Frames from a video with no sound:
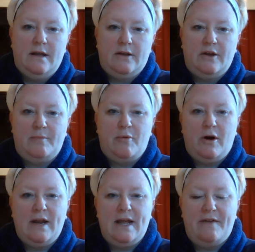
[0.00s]
Good
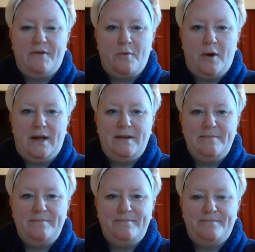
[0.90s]
morning, everyone,
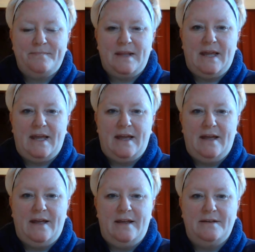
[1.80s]

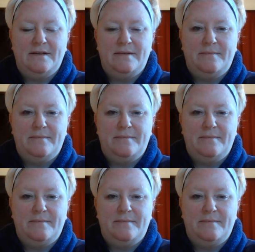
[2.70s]
and